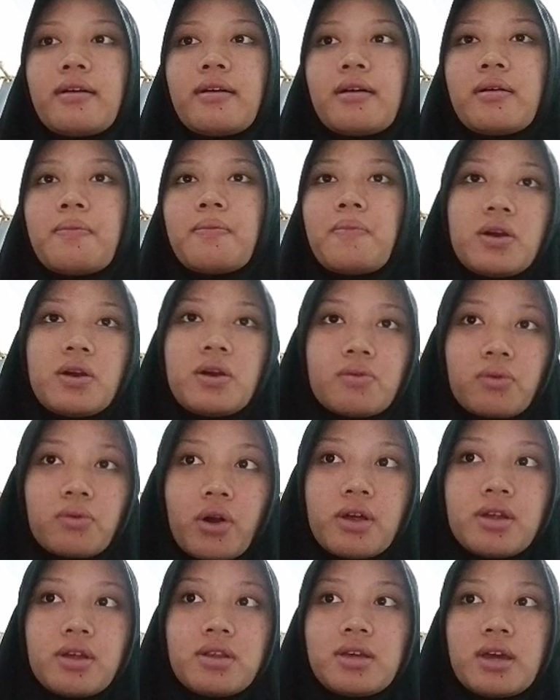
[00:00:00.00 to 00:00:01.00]
The number
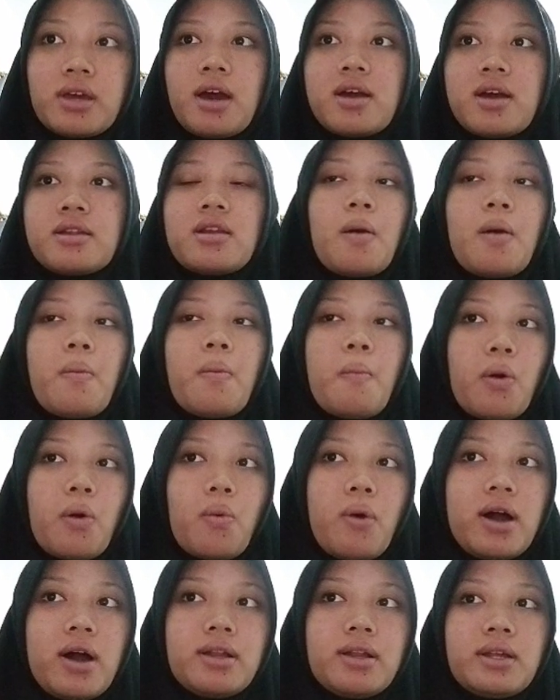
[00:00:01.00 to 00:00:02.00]
one is
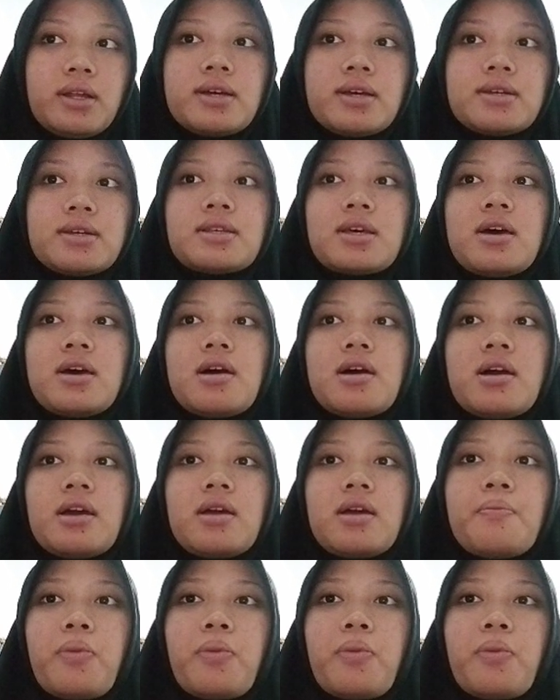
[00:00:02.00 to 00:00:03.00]
importance of
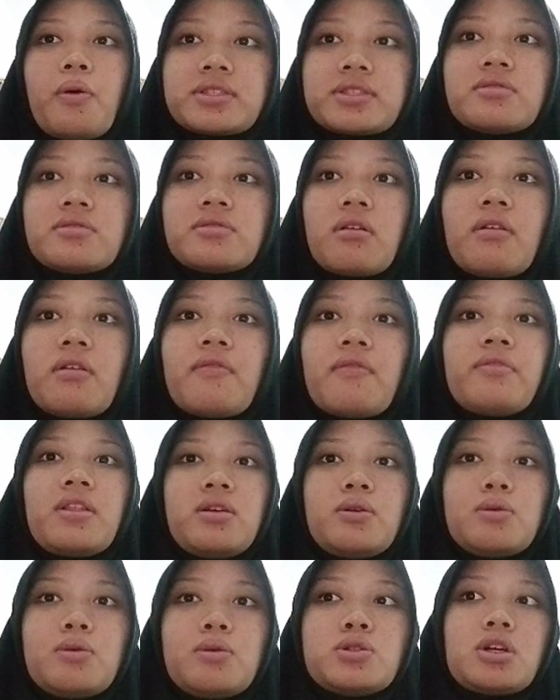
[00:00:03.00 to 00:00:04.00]
language acquisition. This
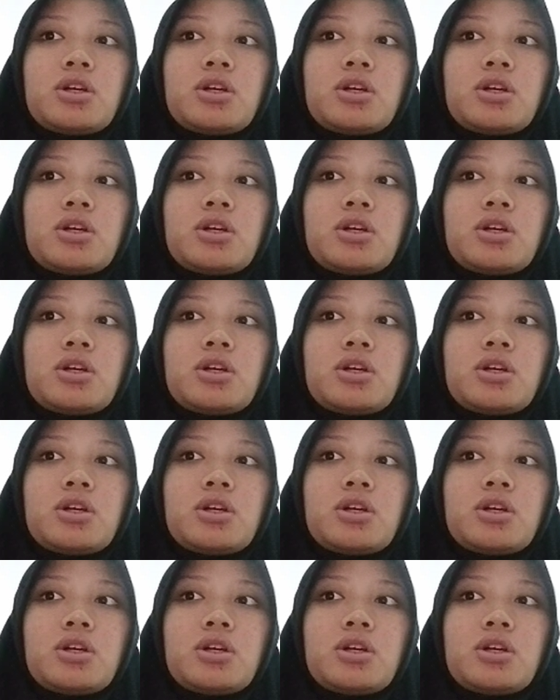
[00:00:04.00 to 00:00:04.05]
have